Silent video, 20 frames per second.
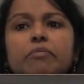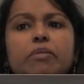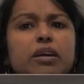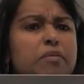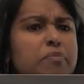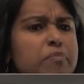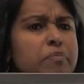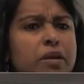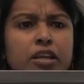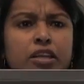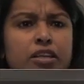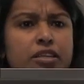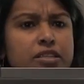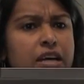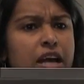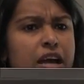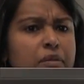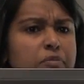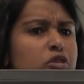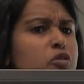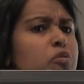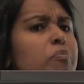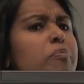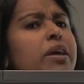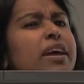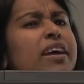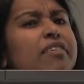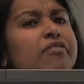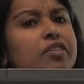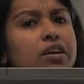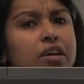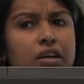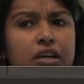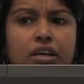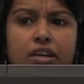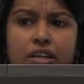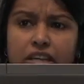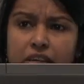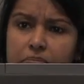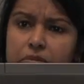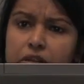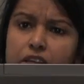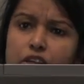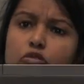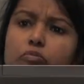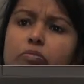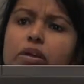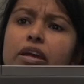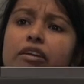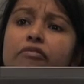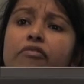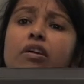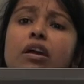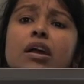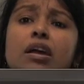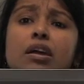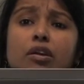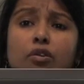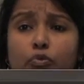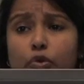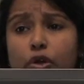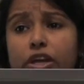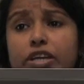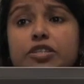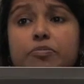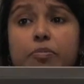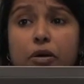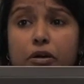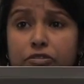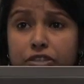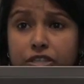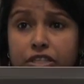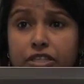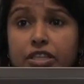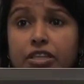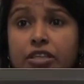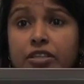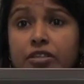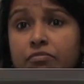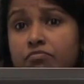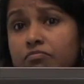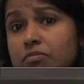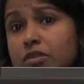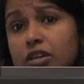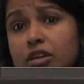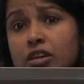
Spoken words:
but many times you may have heard it, you may have read about it in